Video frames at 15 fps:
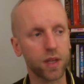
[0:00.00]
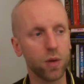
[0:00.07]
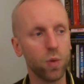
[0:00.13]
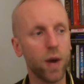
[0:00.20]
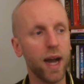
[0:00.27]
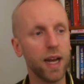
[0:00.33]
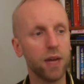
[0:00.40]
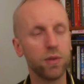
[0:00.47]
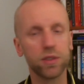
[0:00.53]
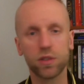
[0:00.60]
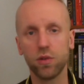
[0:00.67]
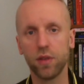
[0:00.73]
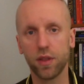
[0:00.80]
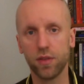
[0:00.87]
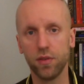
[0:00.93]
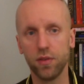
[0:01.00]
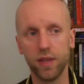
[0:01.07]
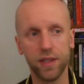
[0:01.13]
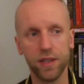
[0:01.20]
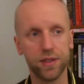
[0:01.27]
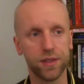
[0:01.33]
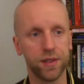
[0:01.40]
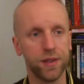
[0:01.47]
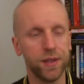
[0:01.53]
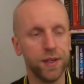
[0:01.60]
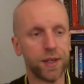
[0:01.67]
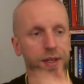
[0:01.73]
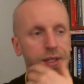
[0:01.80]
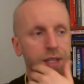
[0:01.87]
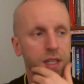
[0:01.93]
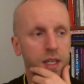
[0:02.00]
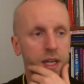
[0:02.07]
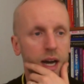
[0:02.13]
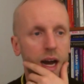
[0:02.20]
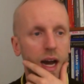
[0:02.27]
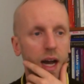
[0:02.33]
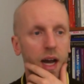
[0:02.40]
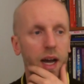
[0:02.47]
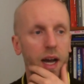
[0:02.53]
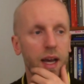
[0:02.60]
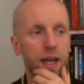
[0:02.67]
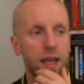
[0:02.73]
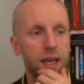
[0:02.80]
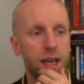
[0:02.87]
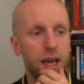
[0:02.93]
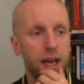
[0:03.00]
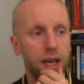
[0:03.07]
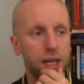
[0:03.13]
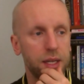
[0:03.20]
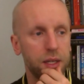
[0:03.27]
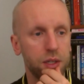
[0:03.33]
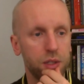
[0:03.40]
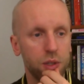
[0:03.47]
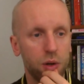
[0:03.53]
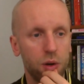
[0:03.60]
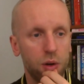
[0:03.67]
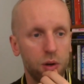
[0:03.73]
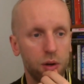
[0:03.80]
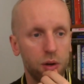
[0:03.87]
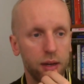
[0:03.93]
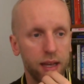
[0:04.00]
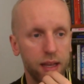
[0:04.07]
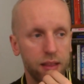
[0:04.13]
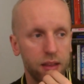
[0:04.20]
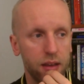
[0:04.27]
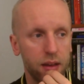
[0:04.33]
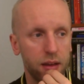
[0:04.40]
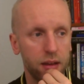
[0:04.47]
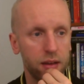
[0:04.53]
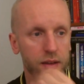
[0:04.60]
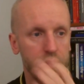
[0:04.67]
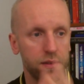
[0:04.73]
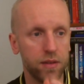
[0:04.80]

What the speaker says: While I was going through this, I saw in a